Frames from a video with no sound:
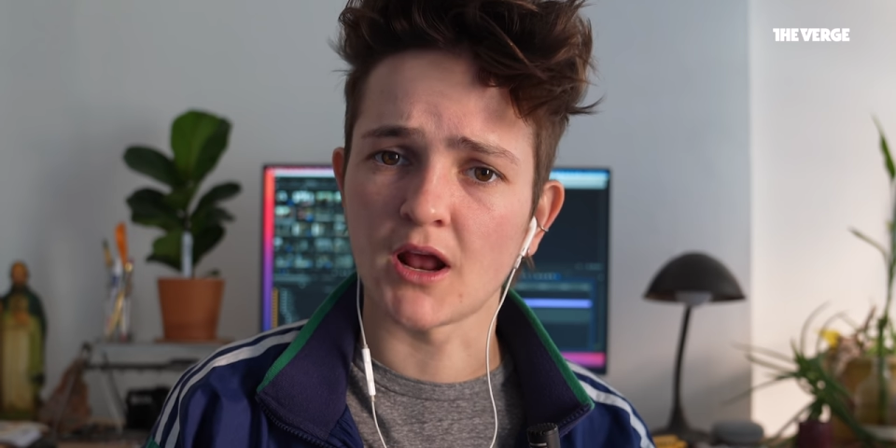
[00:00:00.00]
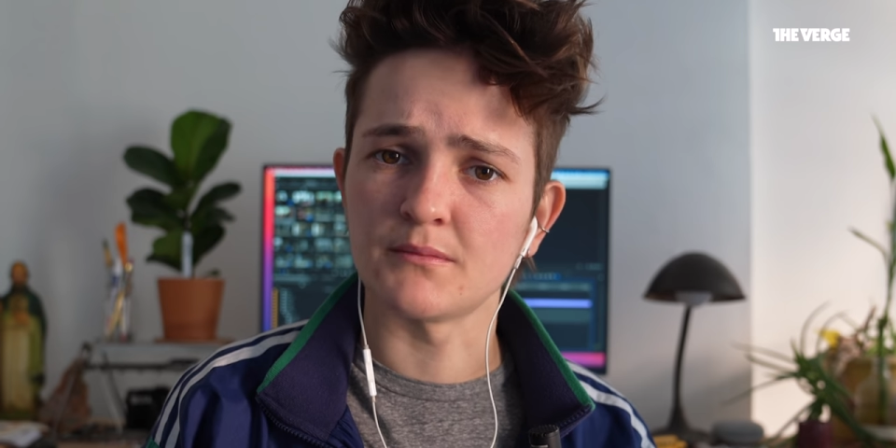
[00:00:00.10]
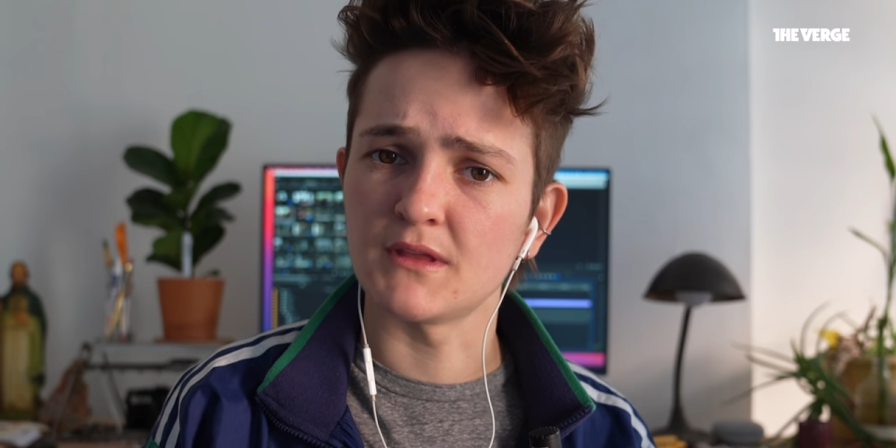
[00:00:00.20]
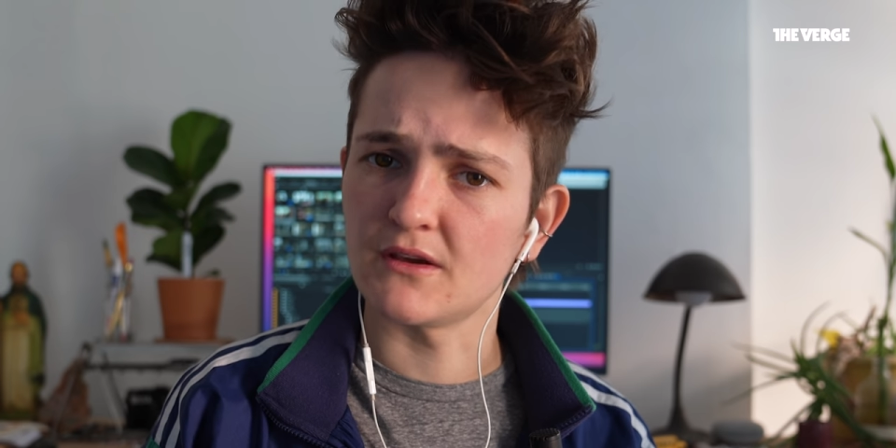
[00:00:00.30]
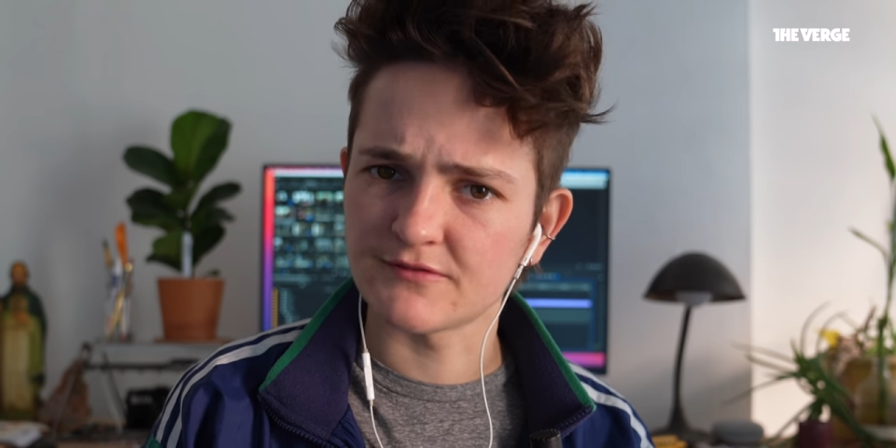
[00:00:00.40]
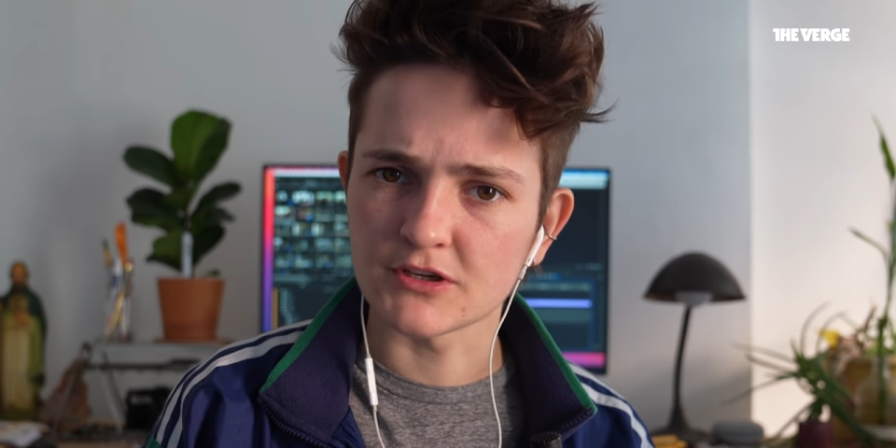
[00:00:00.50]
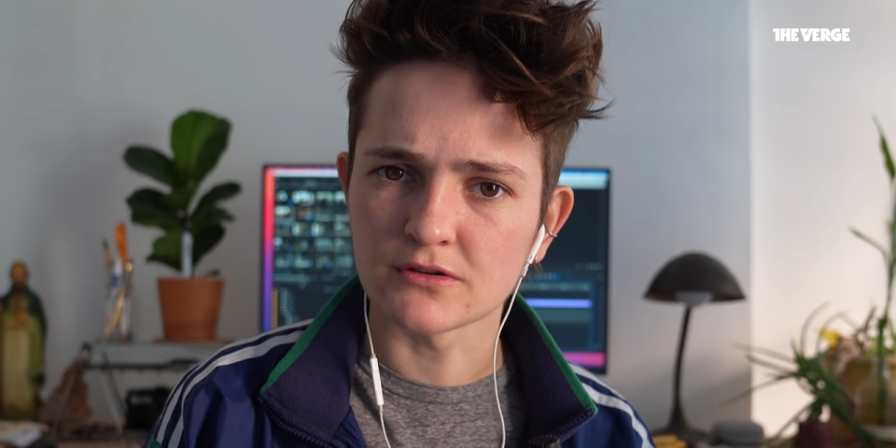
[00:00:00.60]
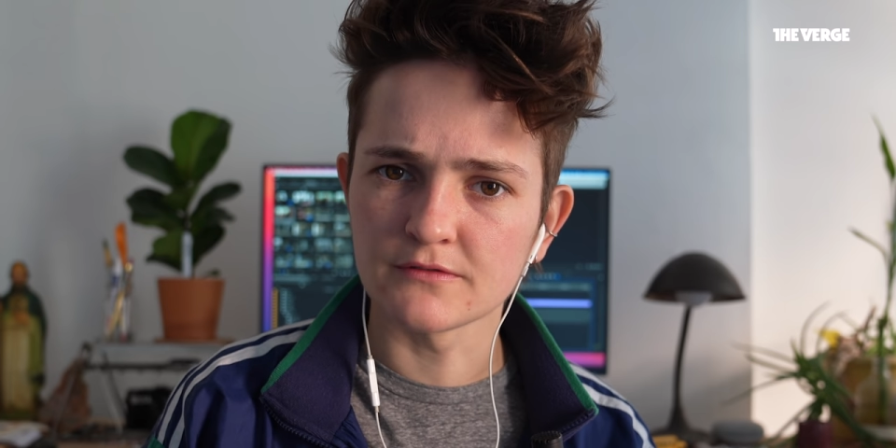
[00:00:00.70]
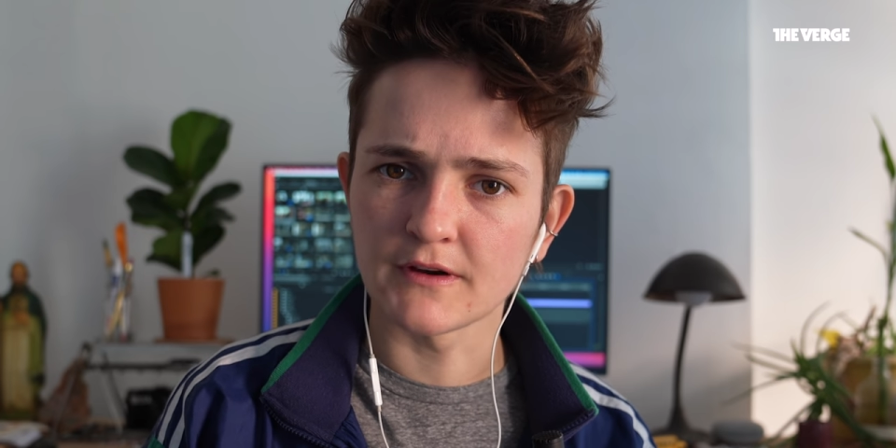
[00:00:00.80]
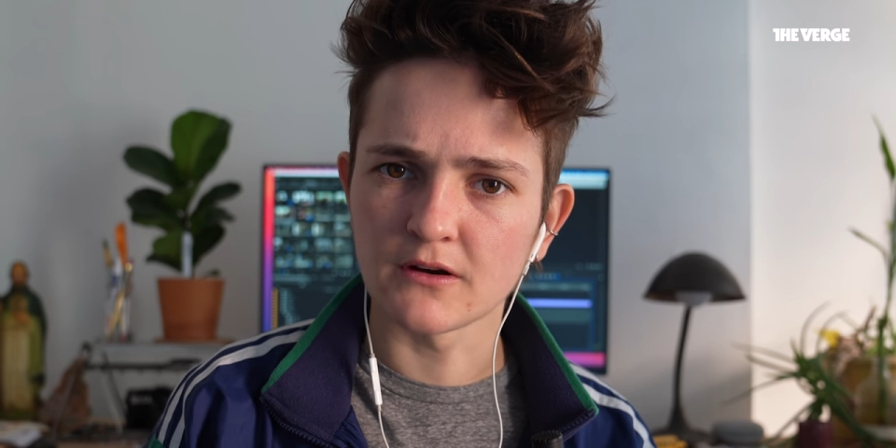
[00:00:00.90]
and I am the
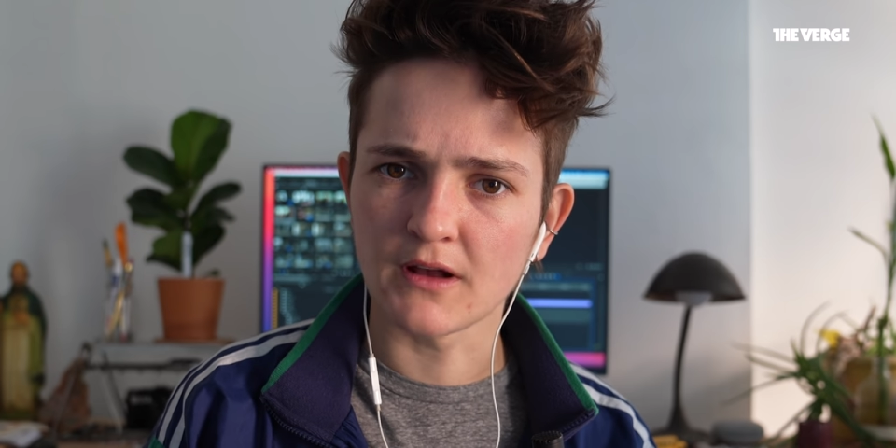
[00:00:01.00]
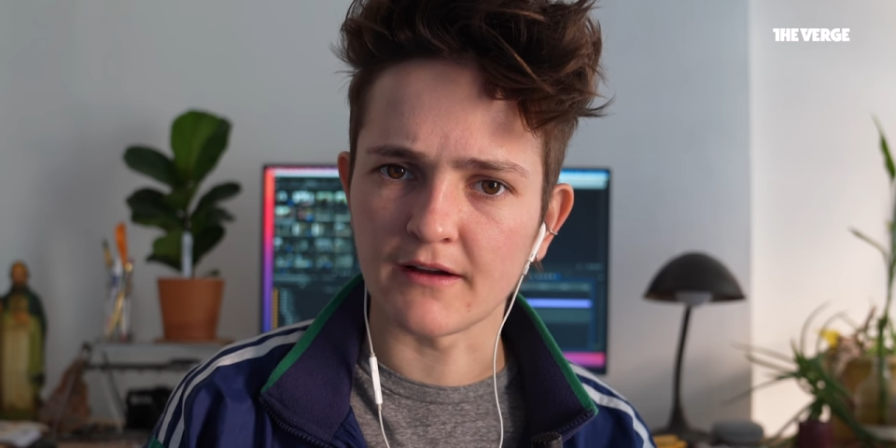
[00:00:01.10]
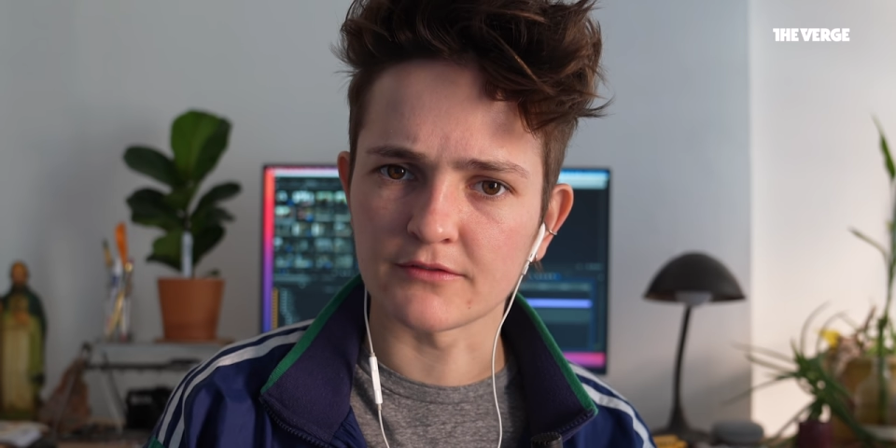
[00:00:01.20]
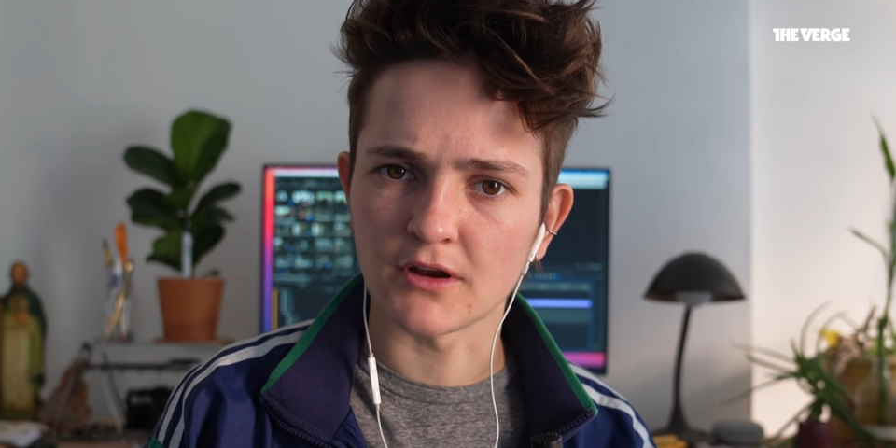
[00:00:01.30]
official feral cat